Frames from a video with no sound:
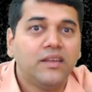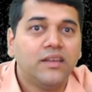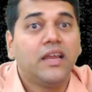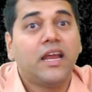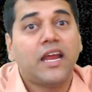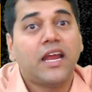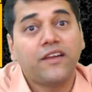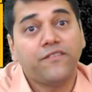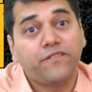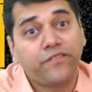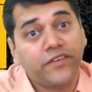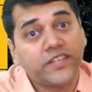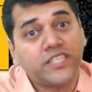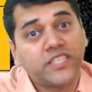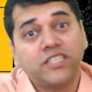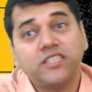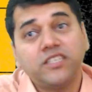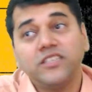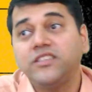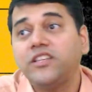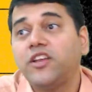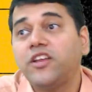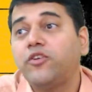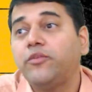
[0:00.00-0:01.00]
and first
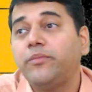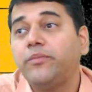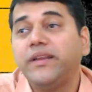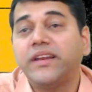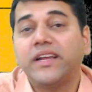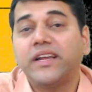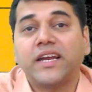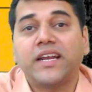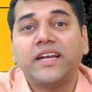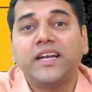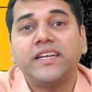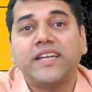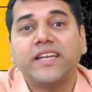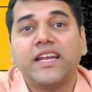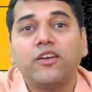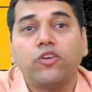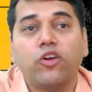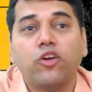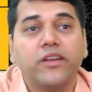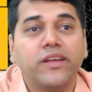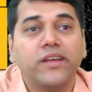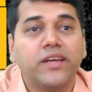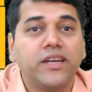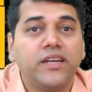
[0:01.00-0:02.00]
there would have been current and
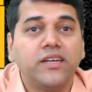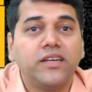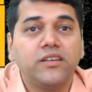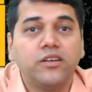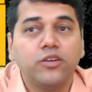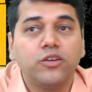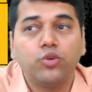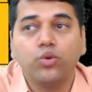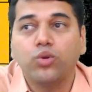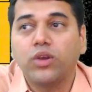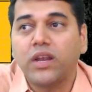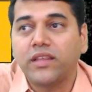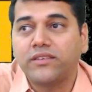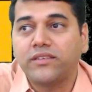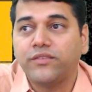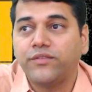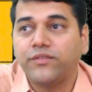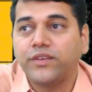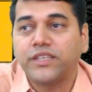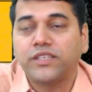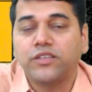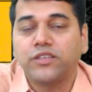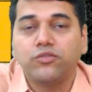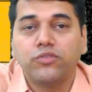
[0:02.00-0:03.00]
non-current. Two
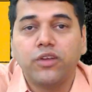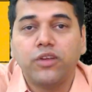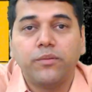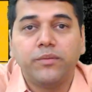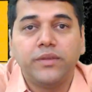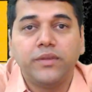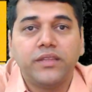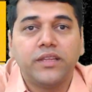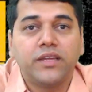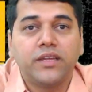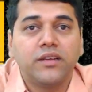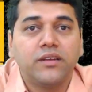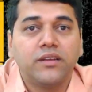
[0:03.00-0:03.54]
classification would have been there.